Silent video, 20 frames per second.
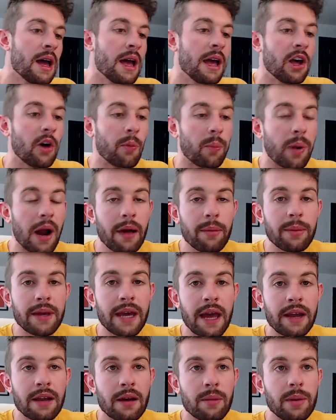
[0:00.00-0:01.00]
He'll probably
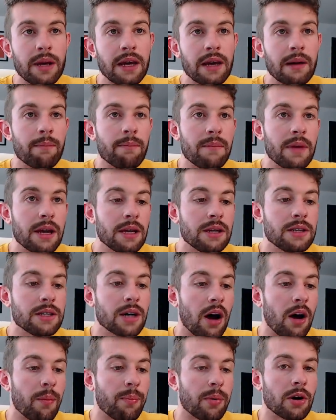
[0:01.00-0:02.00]
end up being a mid to
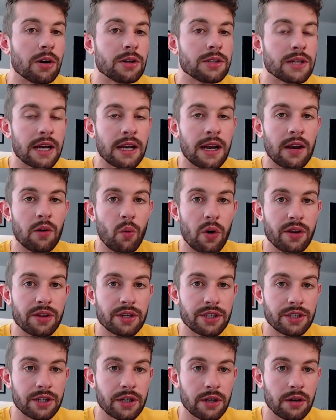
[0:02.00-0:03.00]
upper tight end one
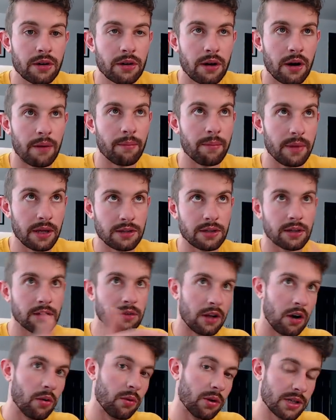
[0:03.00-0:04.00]
this year, mid to
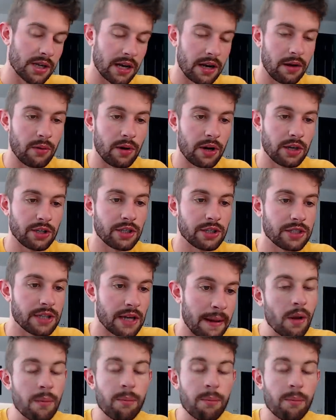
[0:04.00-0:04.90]
lower tight end one, I should say.